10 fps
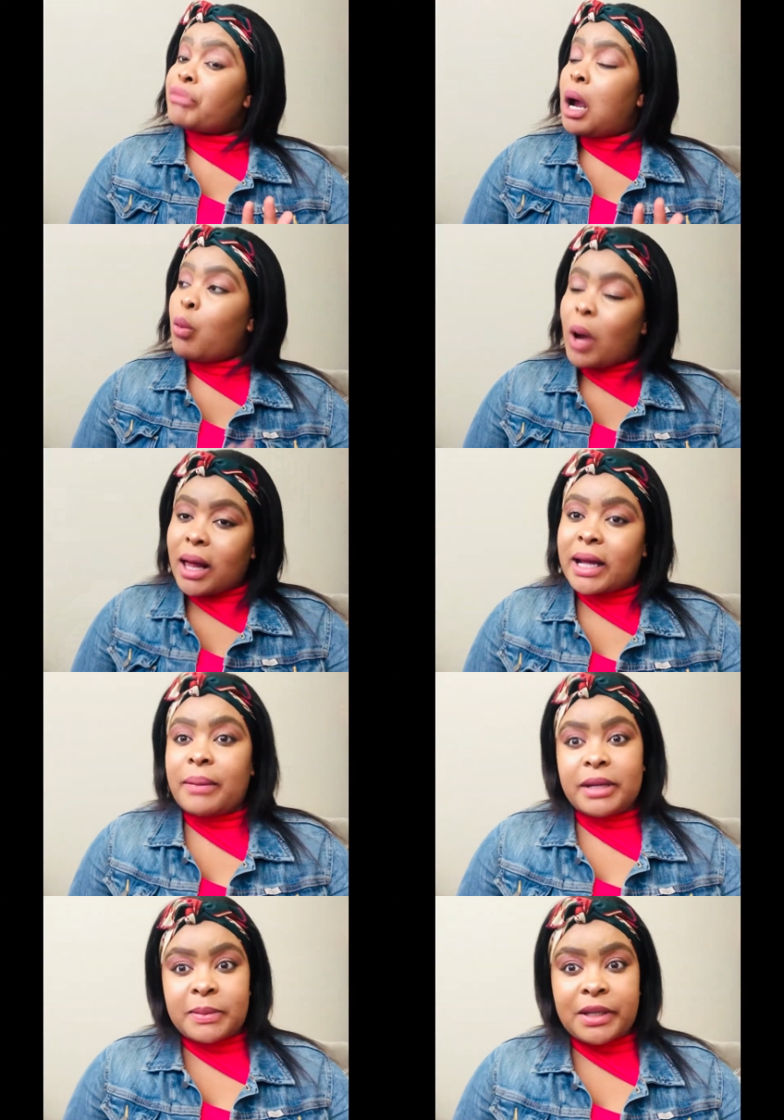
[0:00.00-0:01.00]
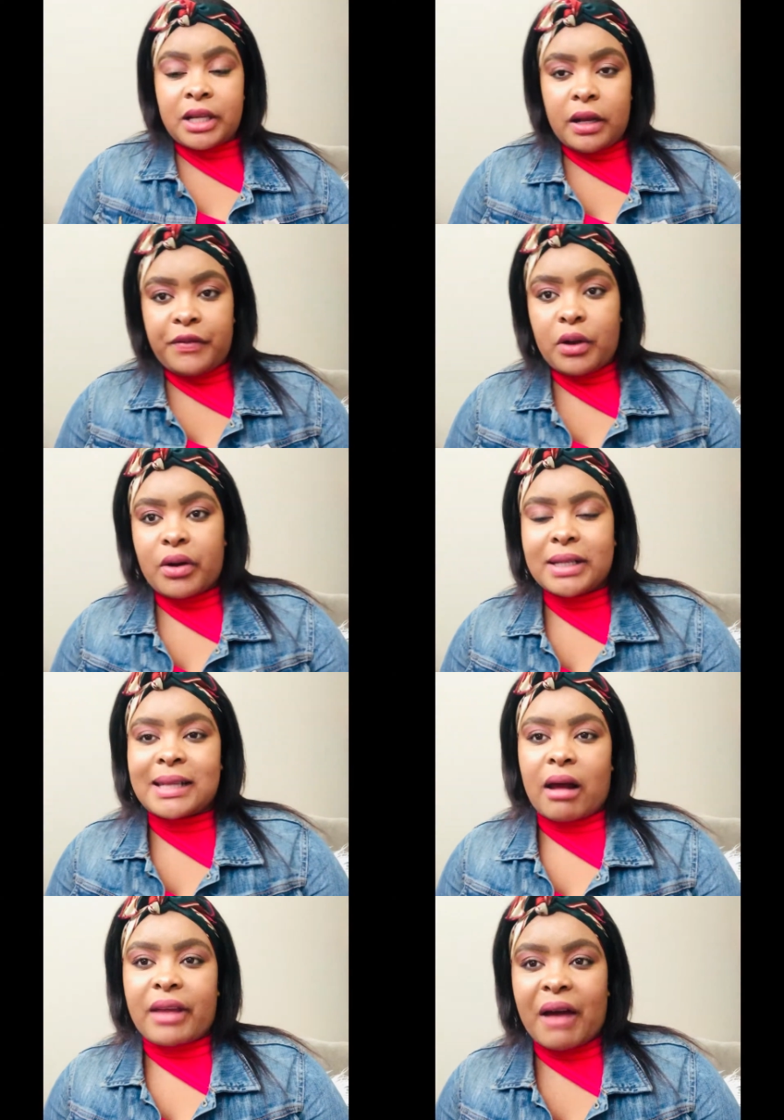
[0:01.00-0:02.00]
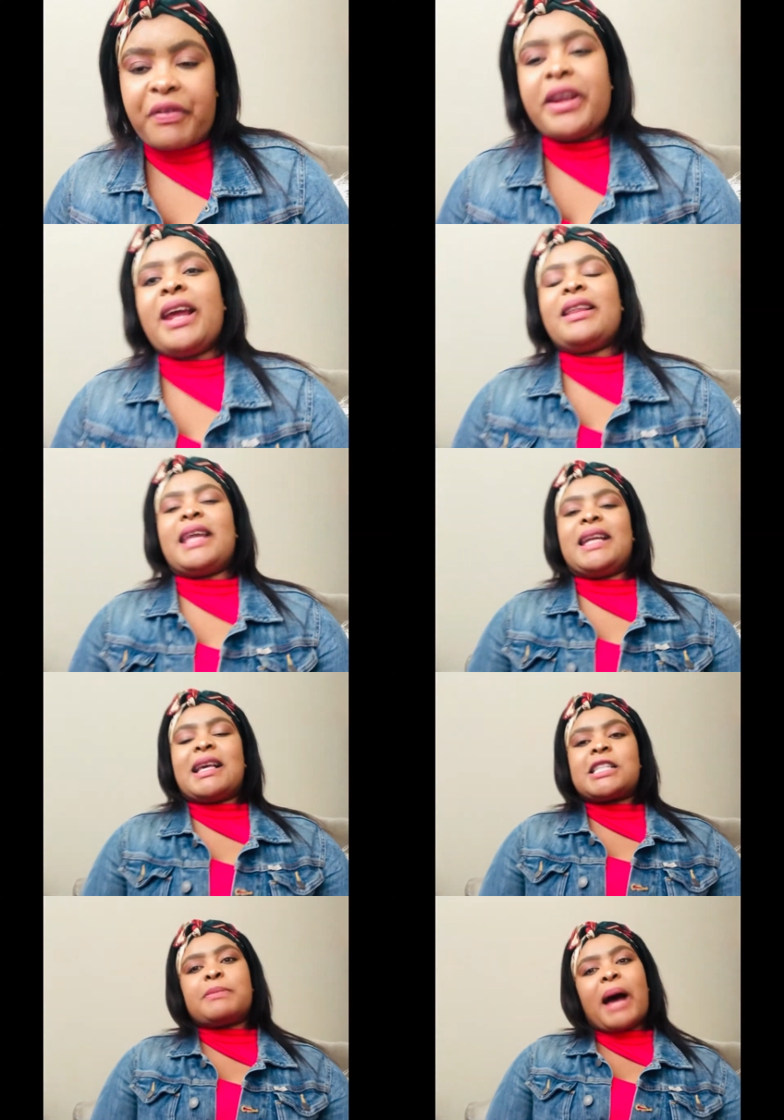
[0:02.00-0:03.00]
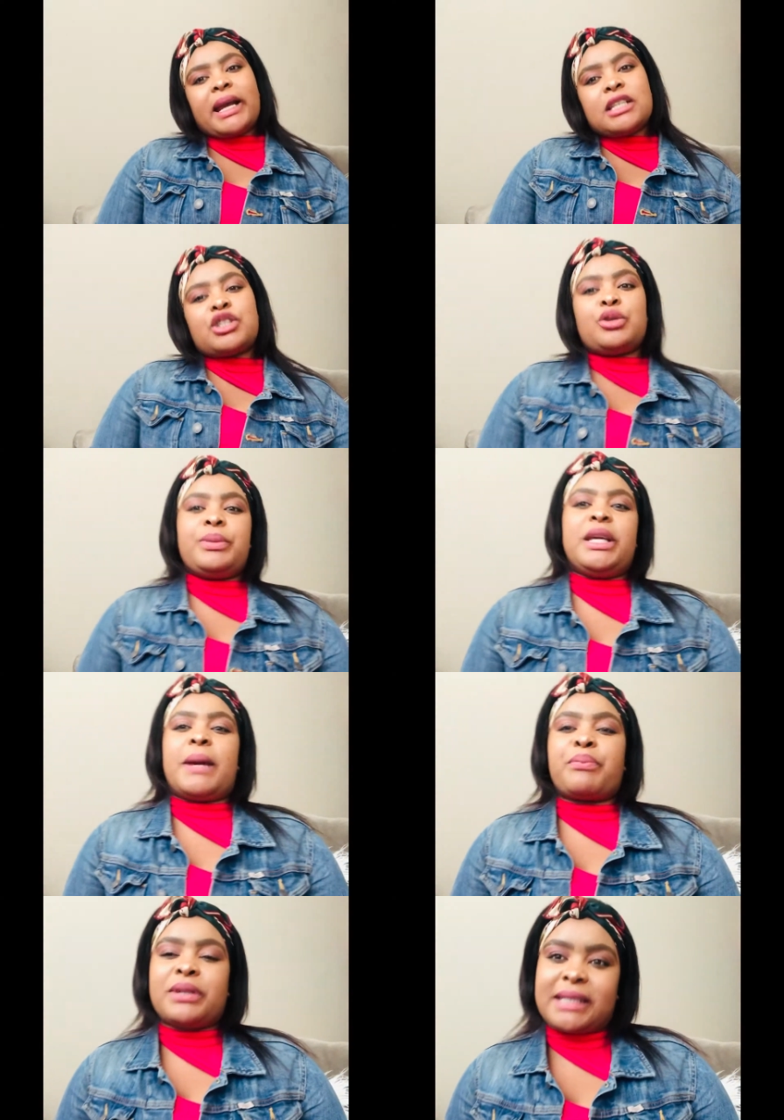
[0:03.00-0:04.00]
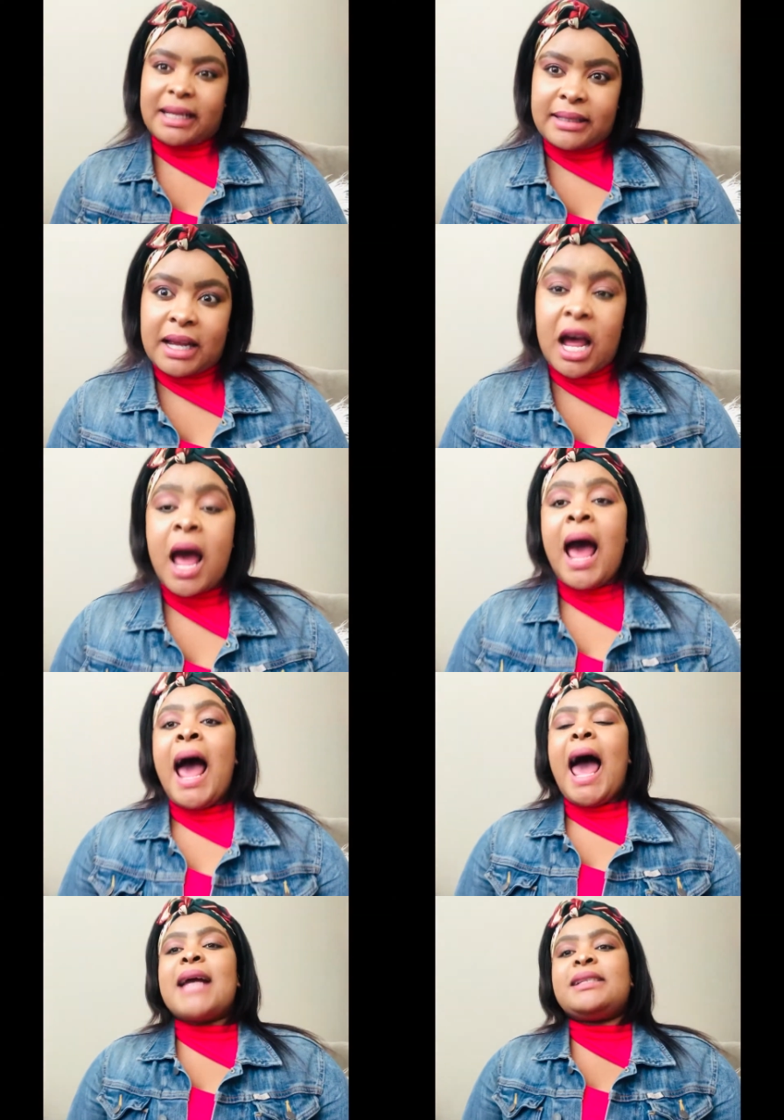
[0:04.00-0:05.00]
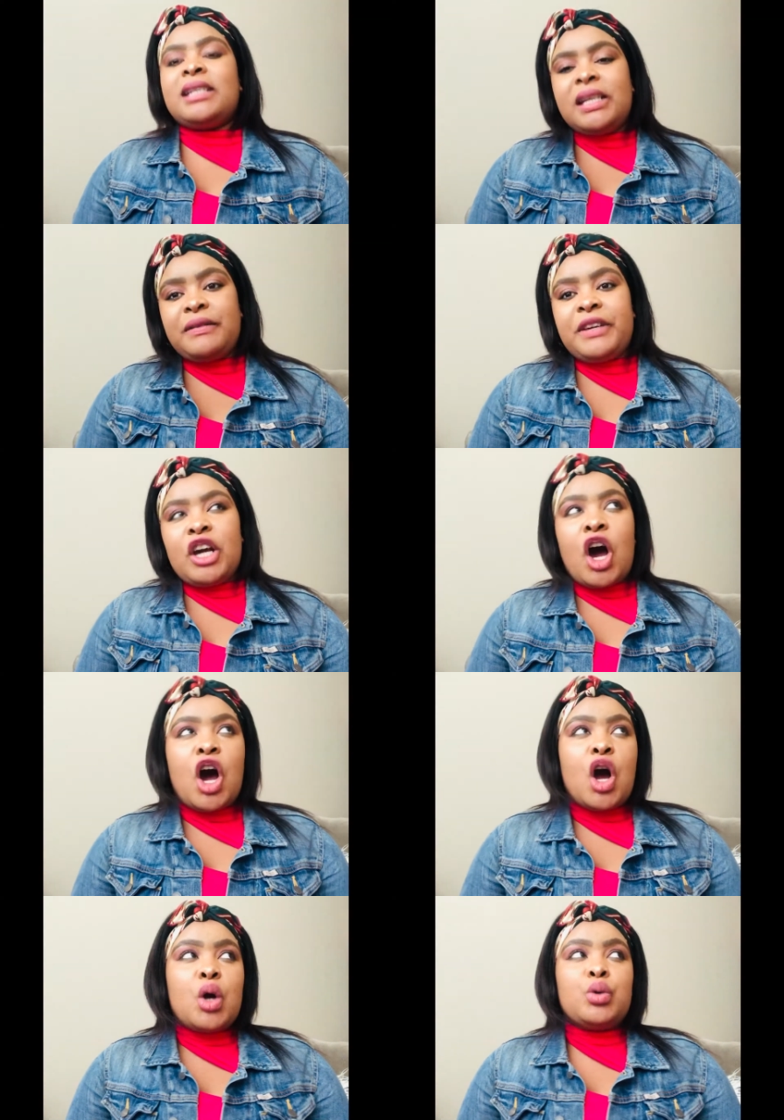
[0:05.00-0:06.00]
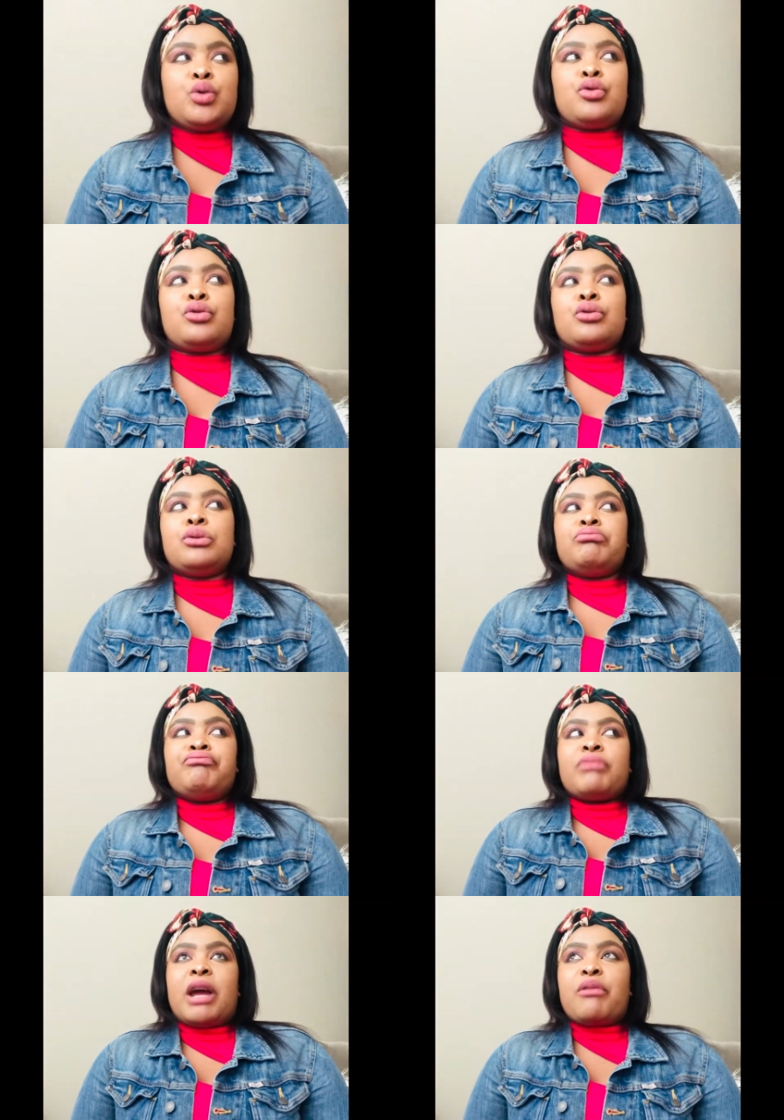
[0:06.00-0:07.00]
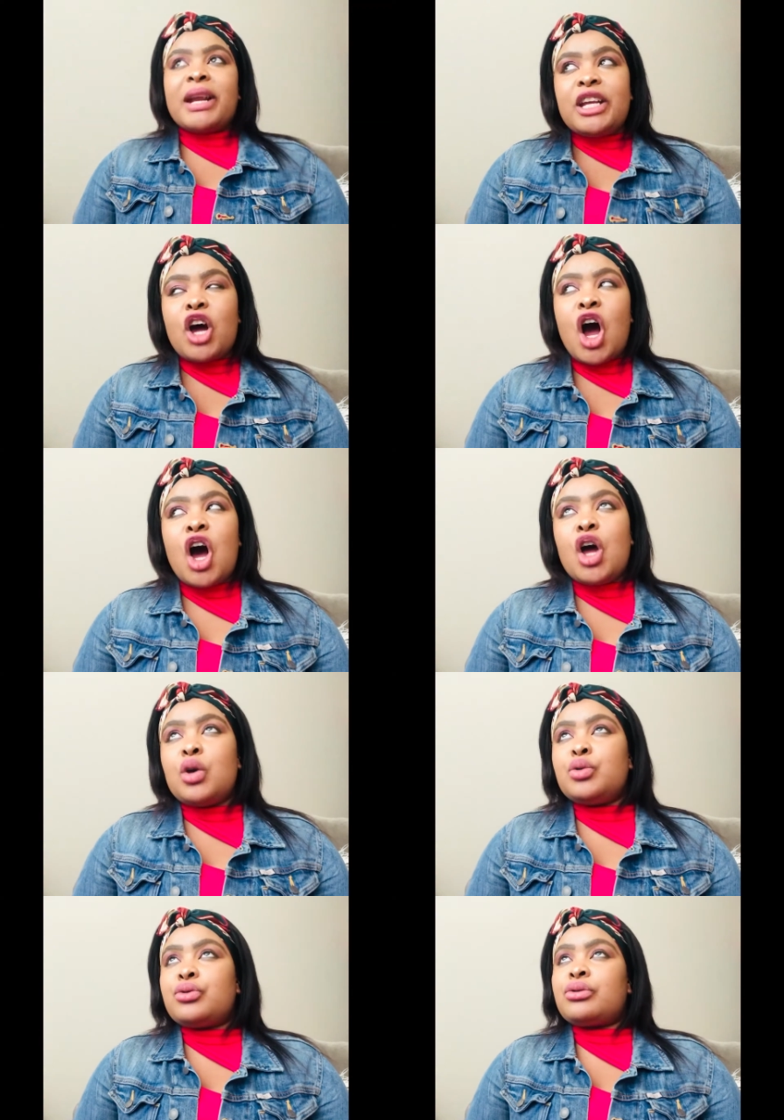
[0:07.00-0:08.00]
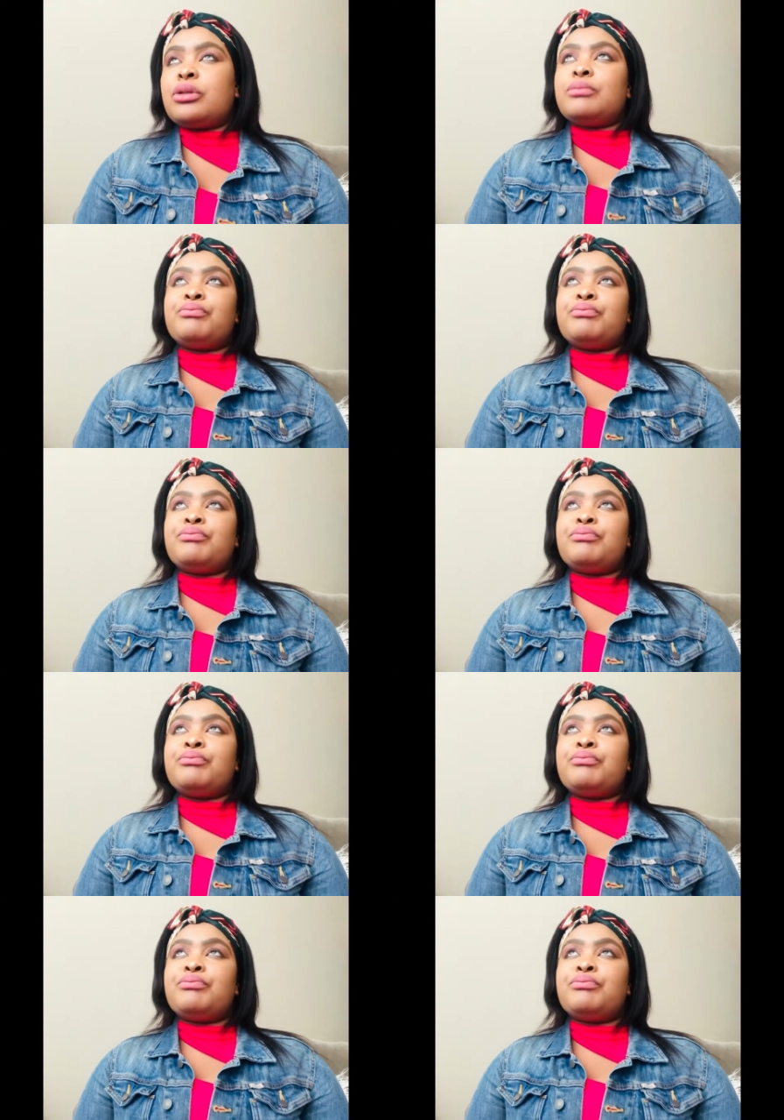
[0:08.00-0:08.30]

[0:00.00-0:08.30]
welcome, especially if you're a South African that aspires to be a presenter, a TV host, a radio host,